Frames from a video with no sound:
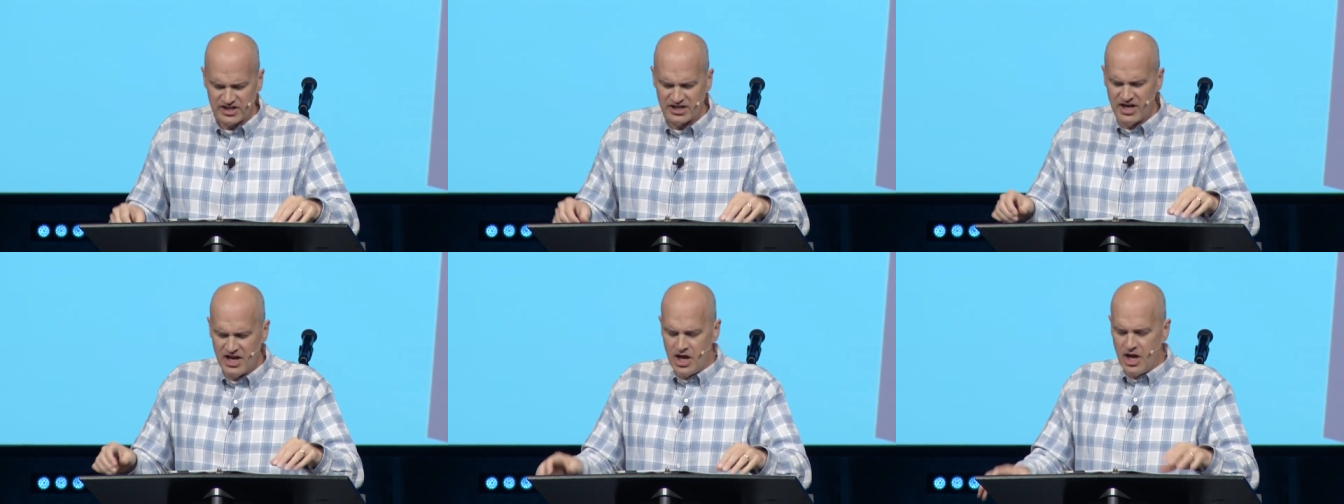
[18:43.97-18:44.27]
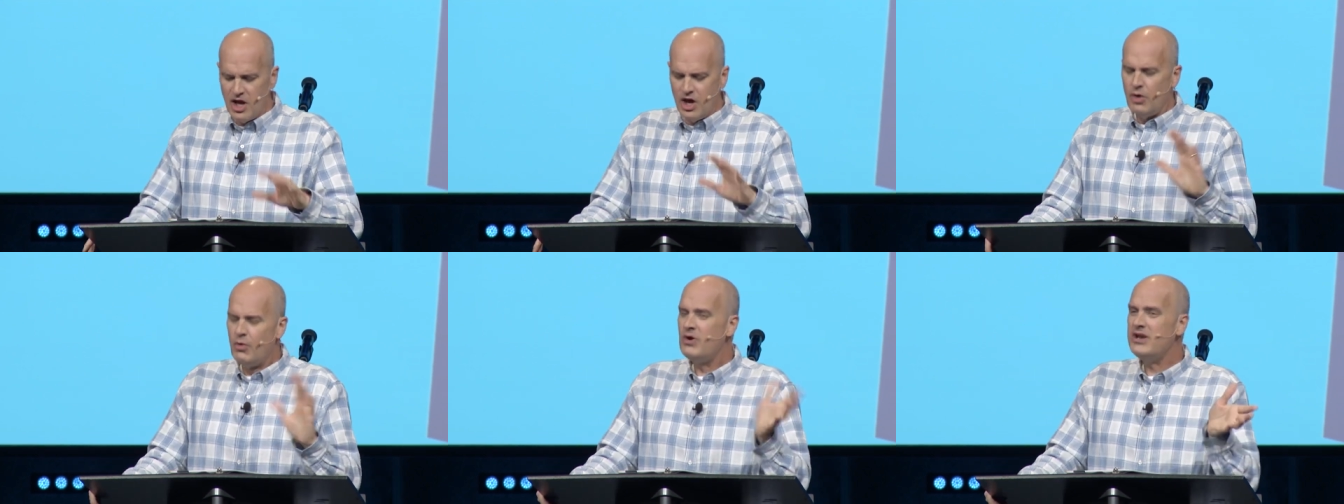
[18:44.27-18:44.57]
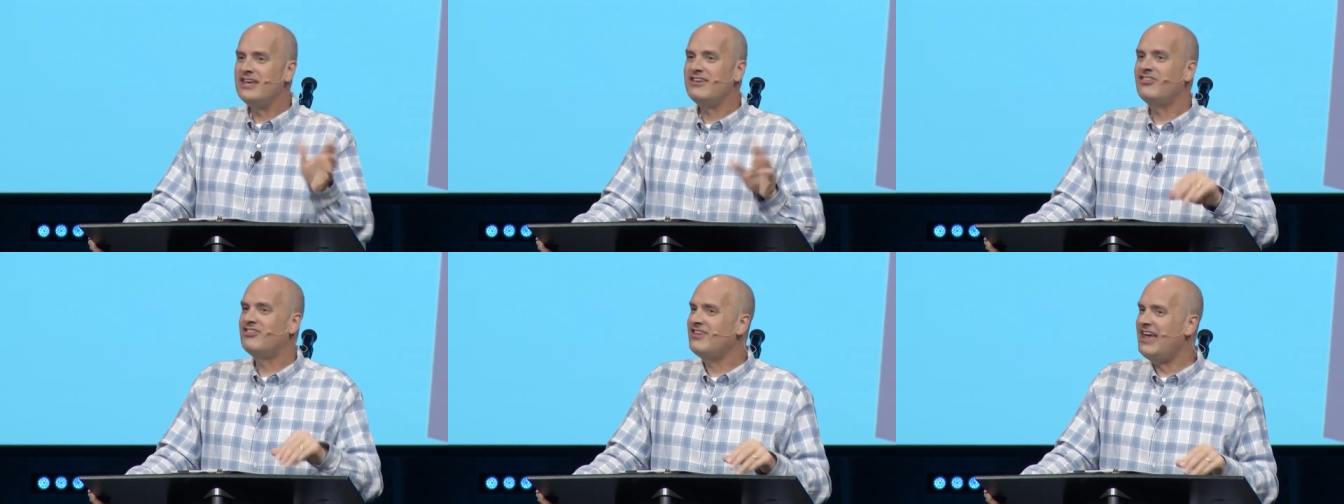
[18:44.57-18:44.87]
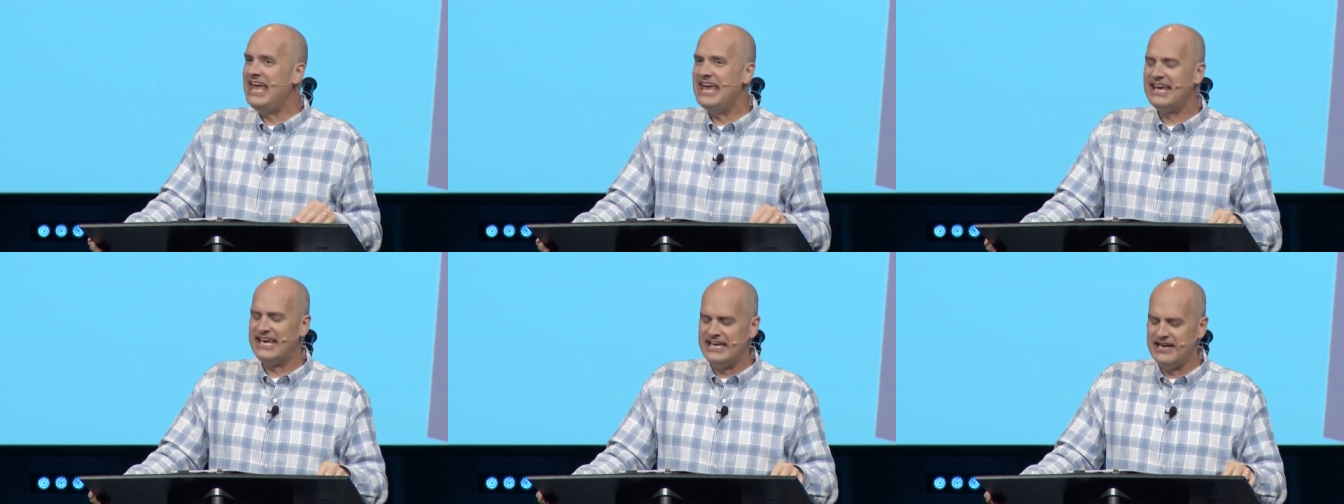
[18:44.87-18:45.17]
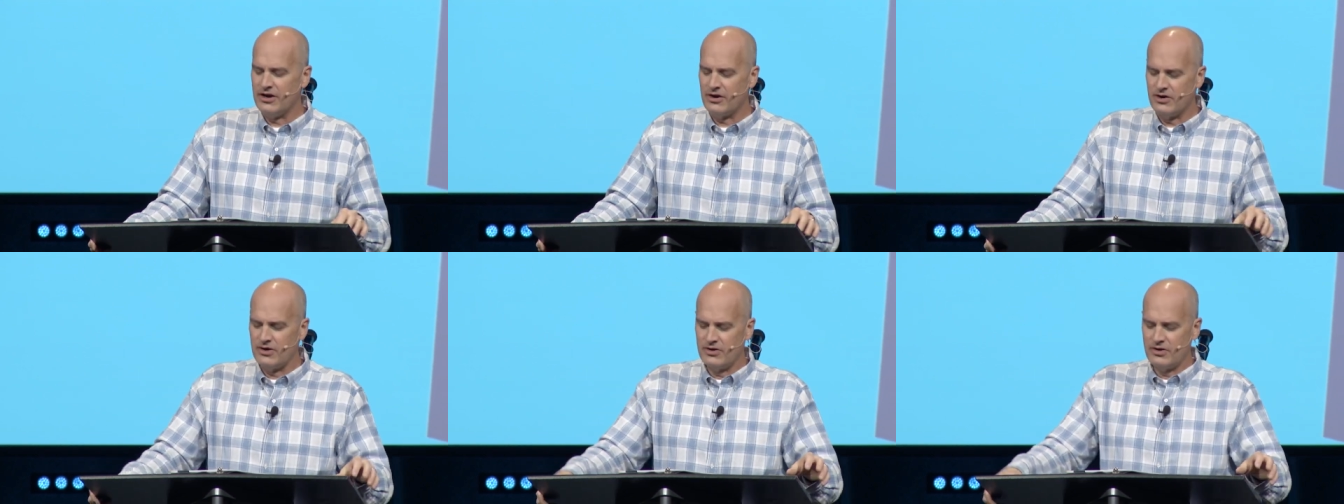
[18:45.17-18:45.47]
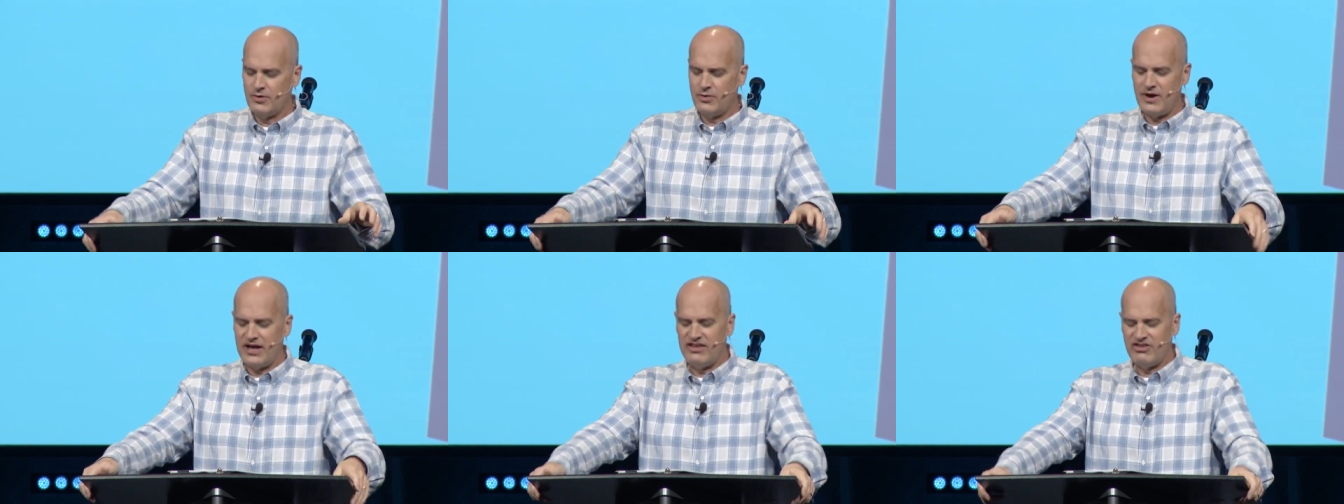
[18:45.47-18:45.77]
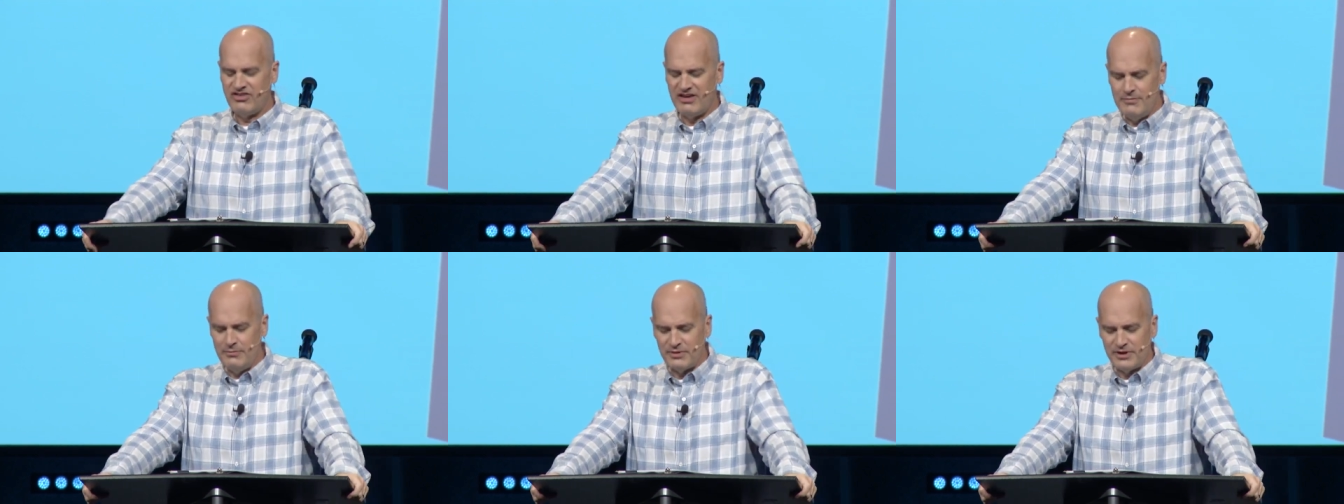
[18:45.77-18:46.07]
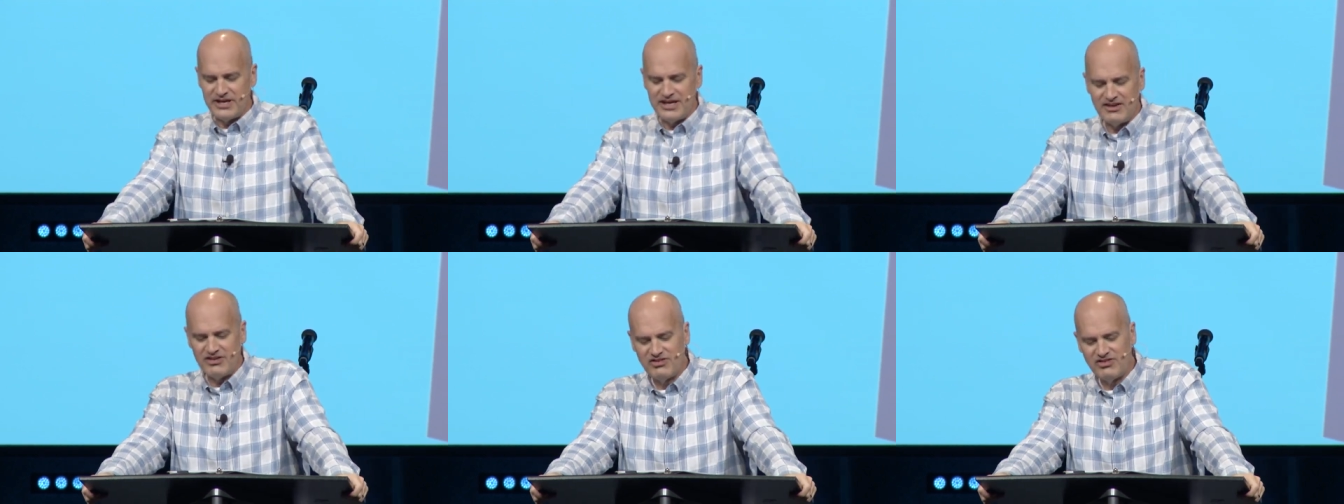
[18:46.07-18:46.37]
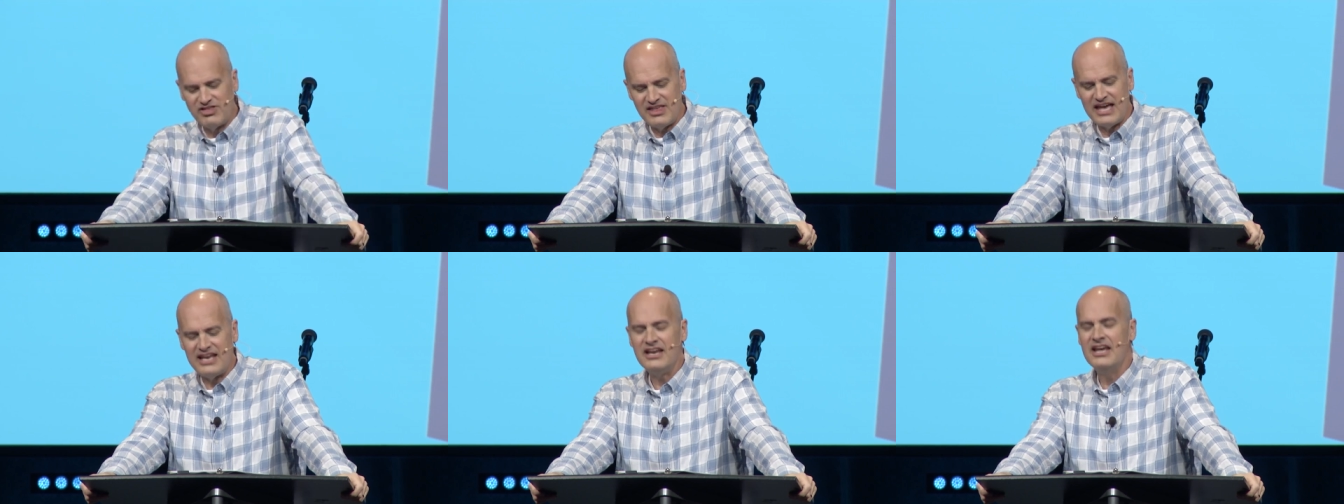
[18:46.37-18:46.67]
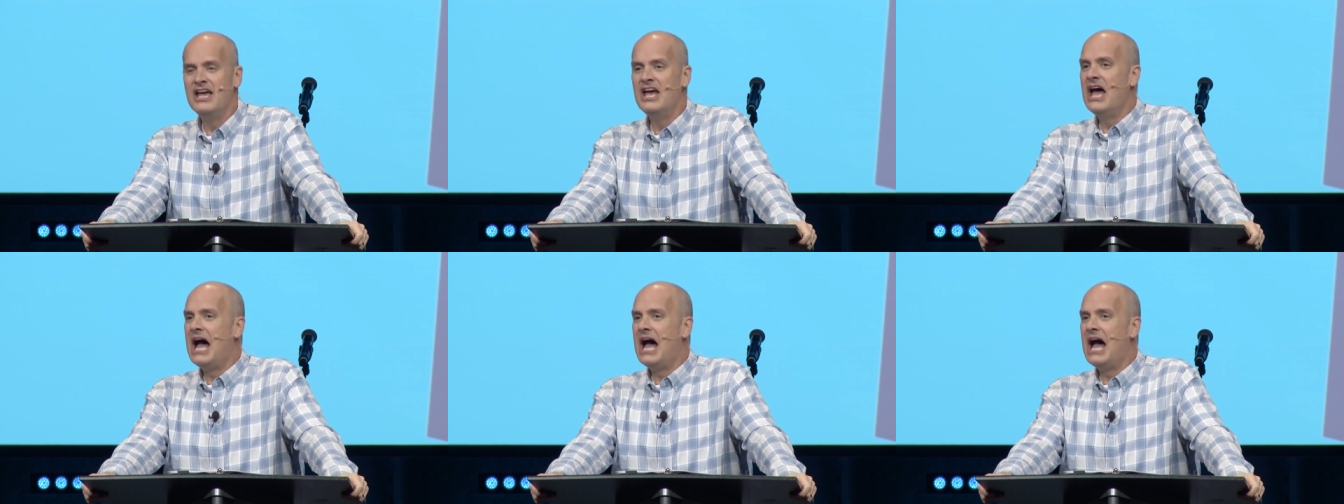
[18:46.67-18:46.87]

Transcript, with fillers: And what he's saying here, quite simply, is that